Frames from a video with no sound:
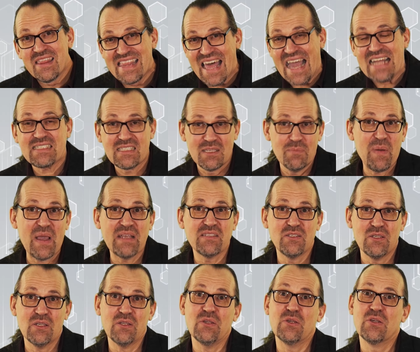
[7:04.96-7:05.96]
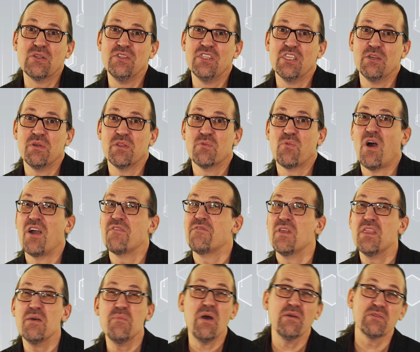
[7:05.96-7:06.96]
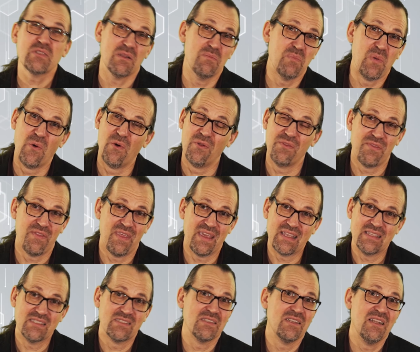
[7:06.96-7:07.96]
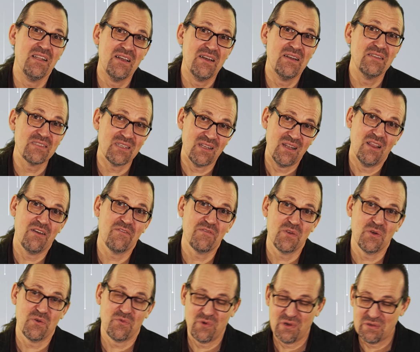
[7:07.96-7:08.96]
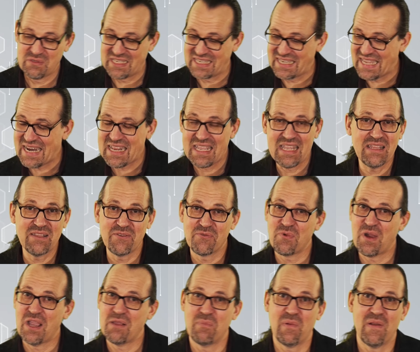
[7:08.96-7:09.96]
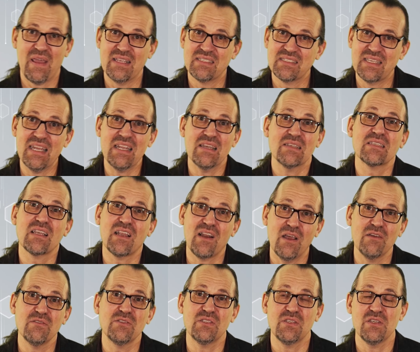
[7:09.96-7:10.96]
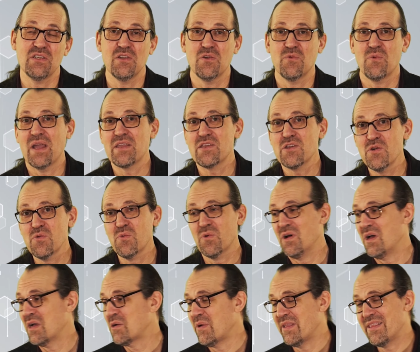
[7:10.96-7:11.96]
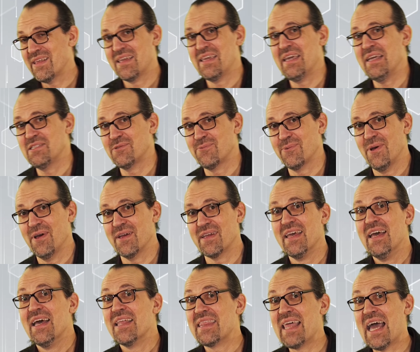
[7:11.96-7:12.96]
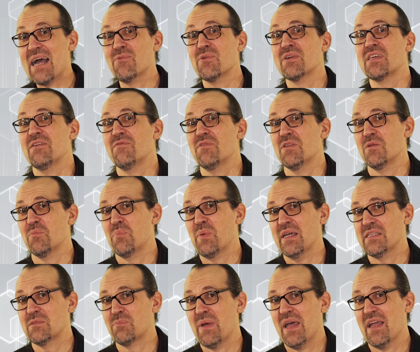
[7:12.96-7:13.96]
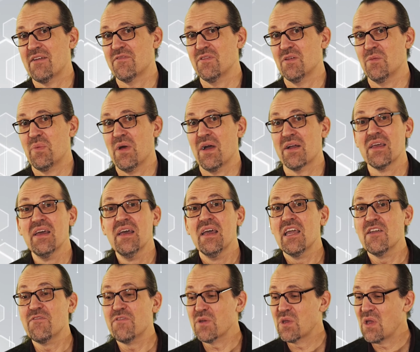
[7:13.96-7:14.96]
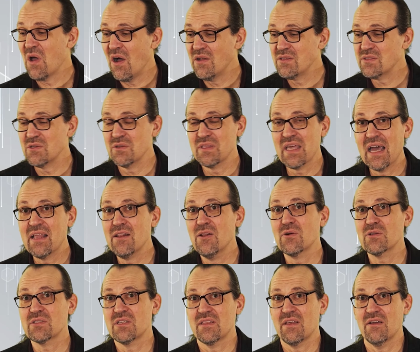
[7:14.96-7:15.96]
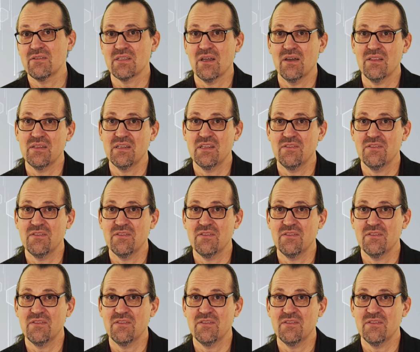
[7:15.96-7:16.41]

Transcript: that's the best you can do with Wi-Fi. The most important thing is to learn to love your router. Get it in the right place. Get it as close to you where you work, where the kids work. That will give you the best bang for the buck. If you can't do that, look to those other